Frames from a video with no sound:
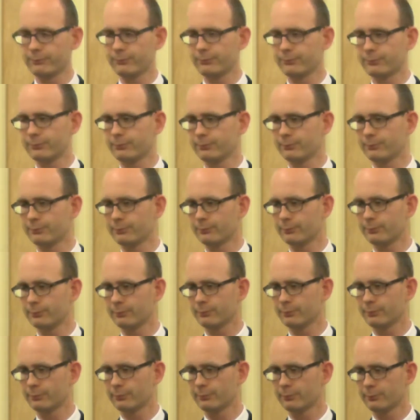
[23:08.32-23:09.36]

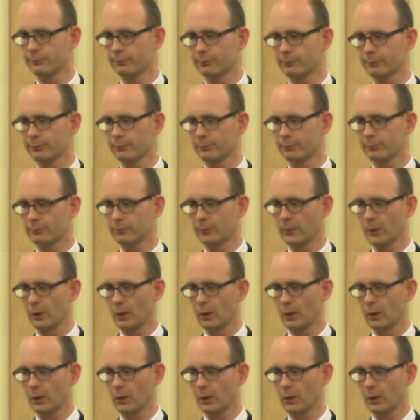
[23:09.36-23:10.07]
Nobody speaks.